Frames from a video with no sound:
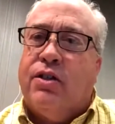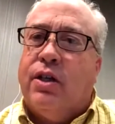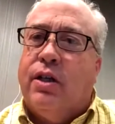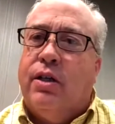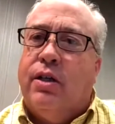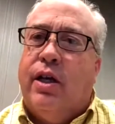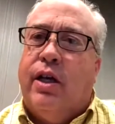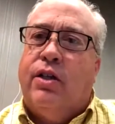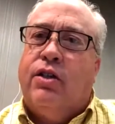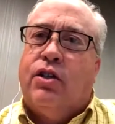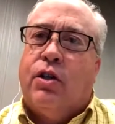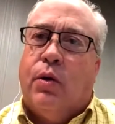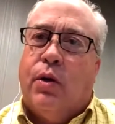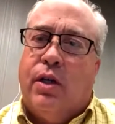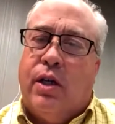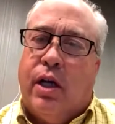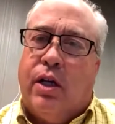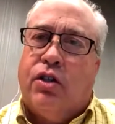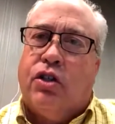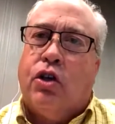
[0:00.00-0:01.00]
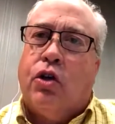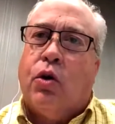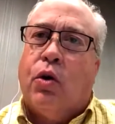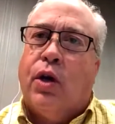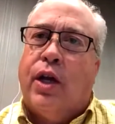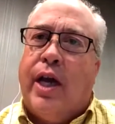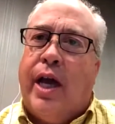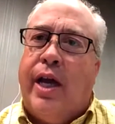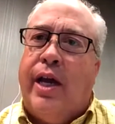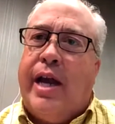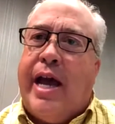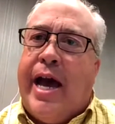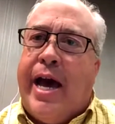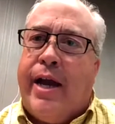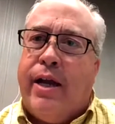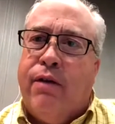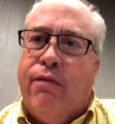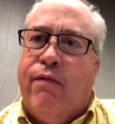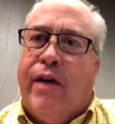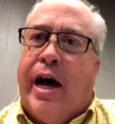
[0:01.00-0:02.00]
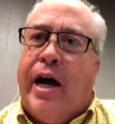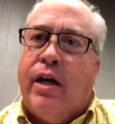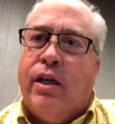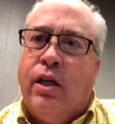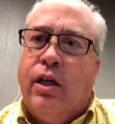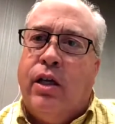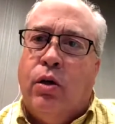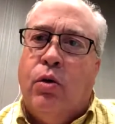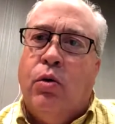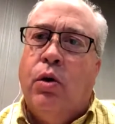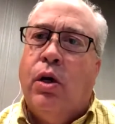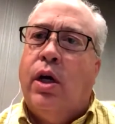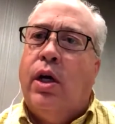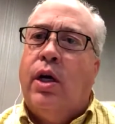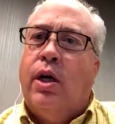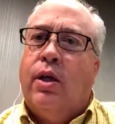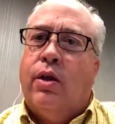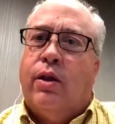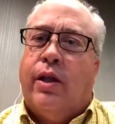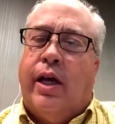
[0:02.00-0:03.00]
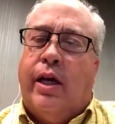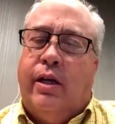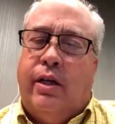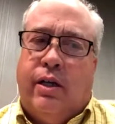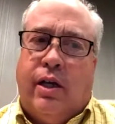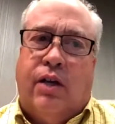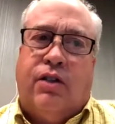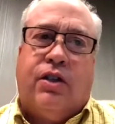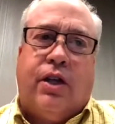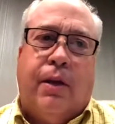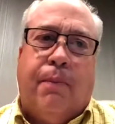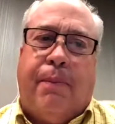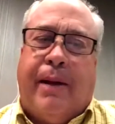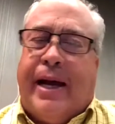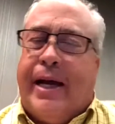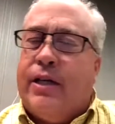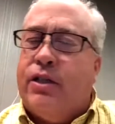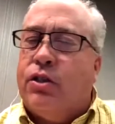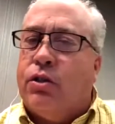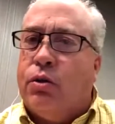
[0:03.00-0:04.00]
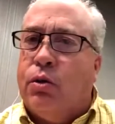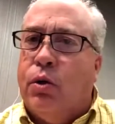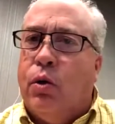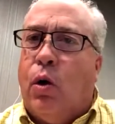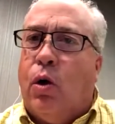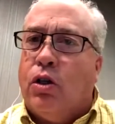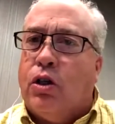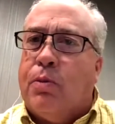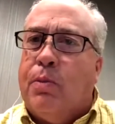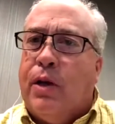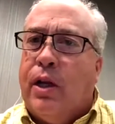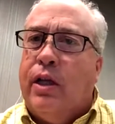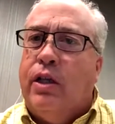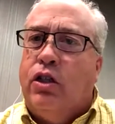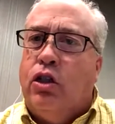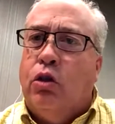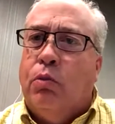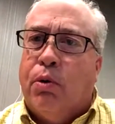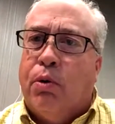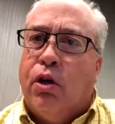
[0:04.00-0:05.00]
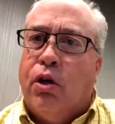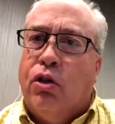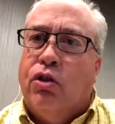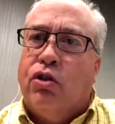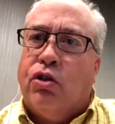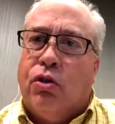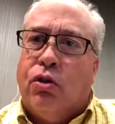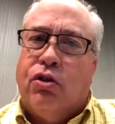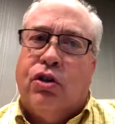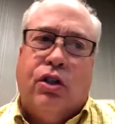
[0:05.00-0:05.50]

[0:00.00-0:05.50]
And so it does create added value that does get passed through ultimately to producers.